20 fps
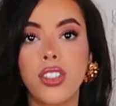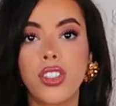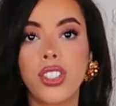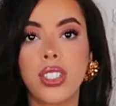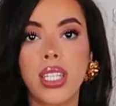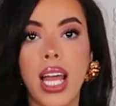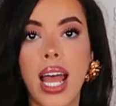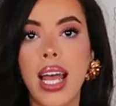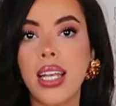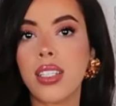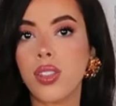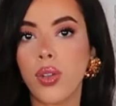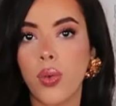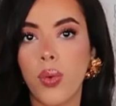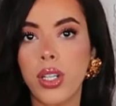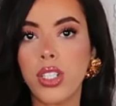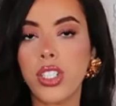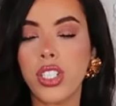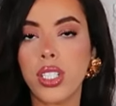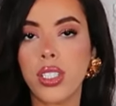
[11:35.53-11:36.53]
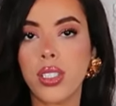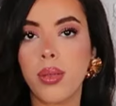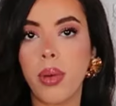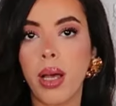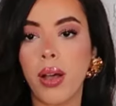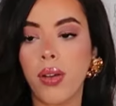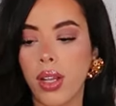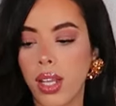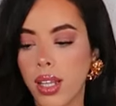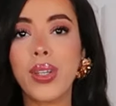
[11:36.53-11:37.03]
Just ask questions
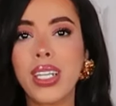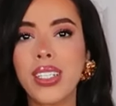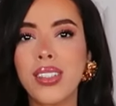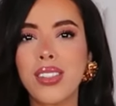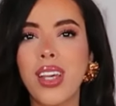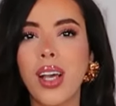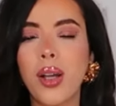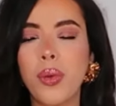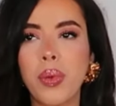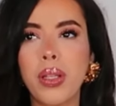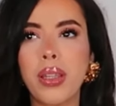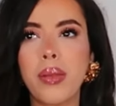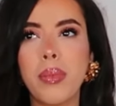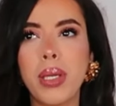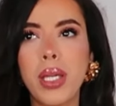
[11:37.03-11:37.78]
about it. You can talk with